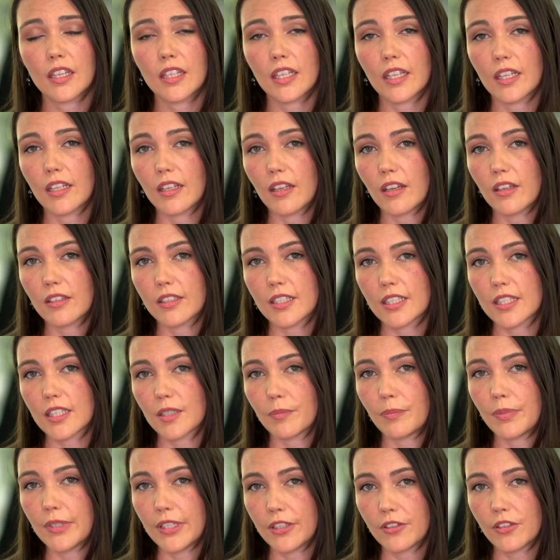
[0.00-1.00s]
The
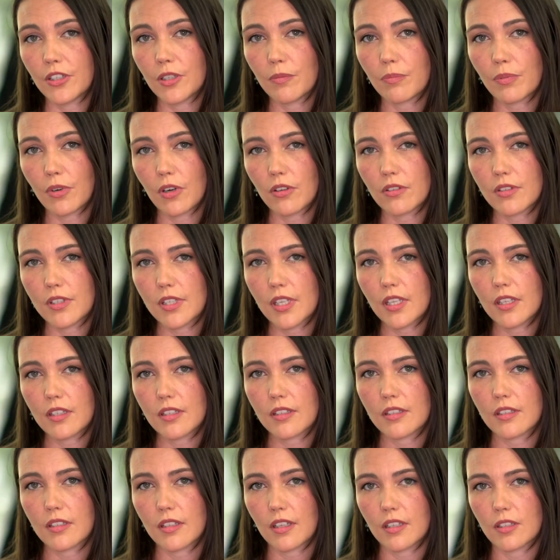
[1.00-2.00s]
disciplinary
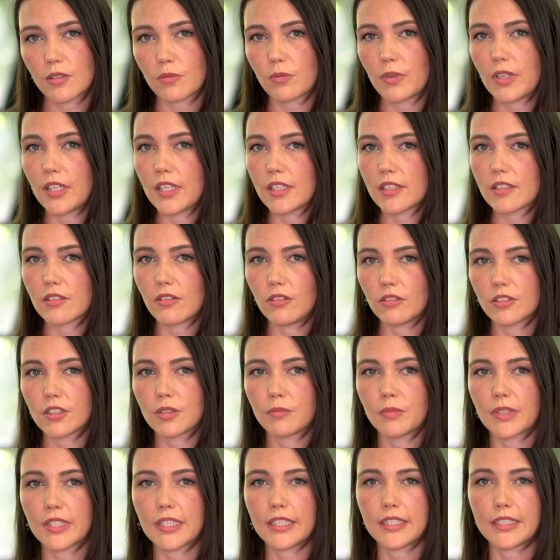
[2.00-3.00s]
process, as well as
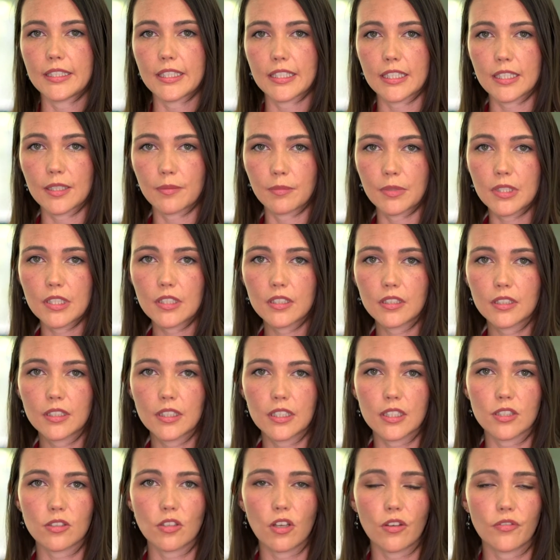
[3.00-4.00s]
ultimately dismissal,
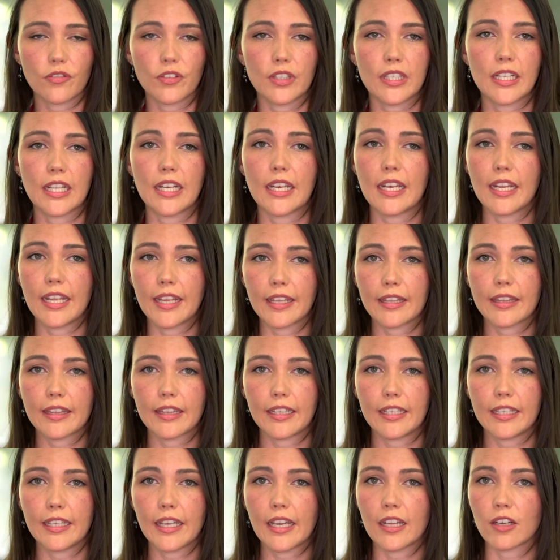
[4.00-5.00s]
is often a
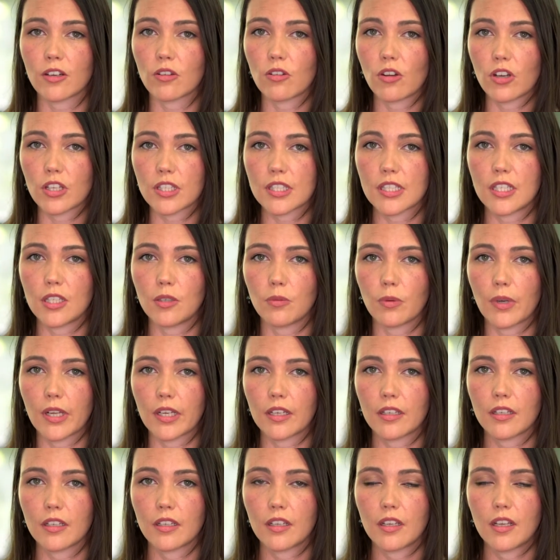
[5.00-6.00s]
lengthy and costly one.